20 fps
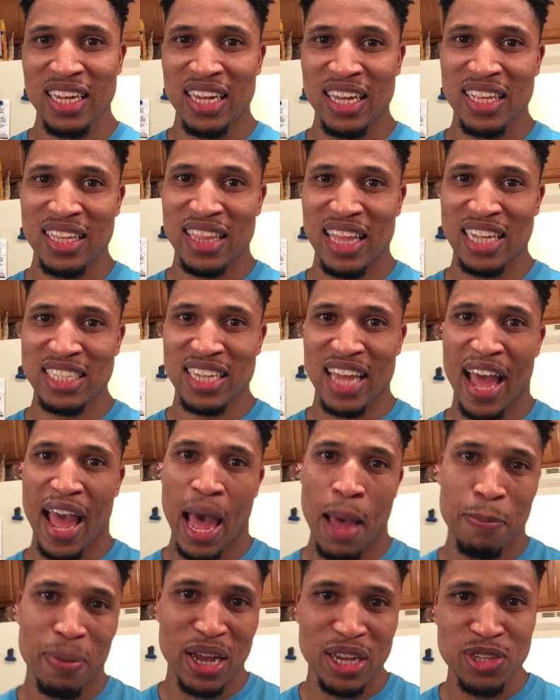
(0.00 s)
That's an
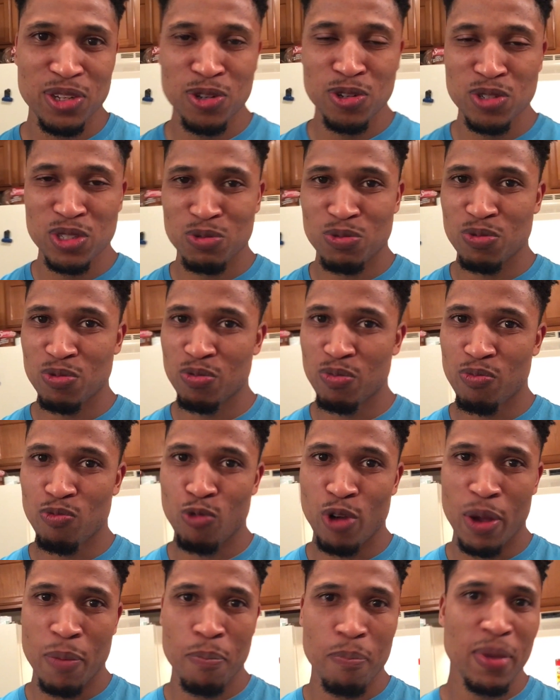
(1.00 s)
app I use
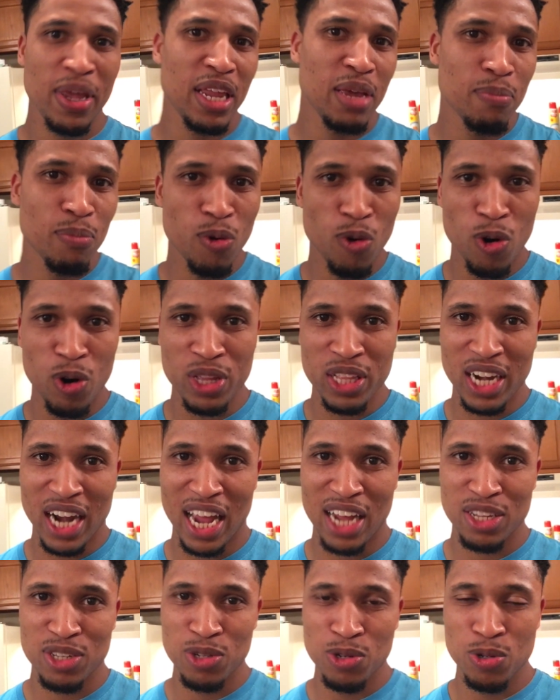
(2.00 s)
with many more that
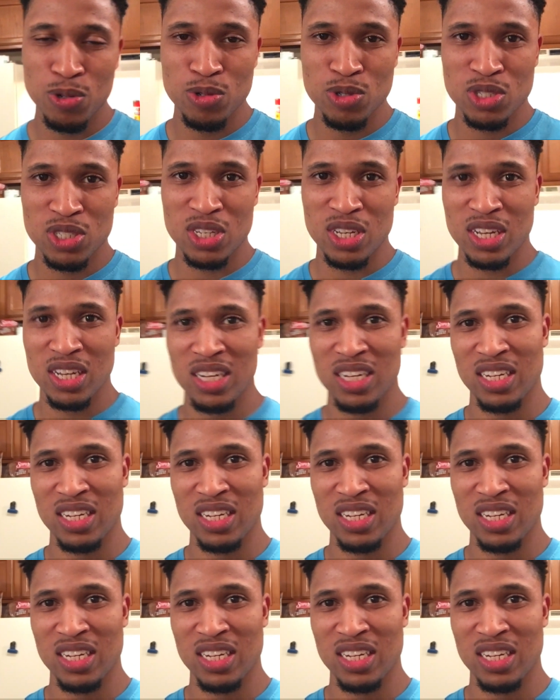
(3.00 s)
I use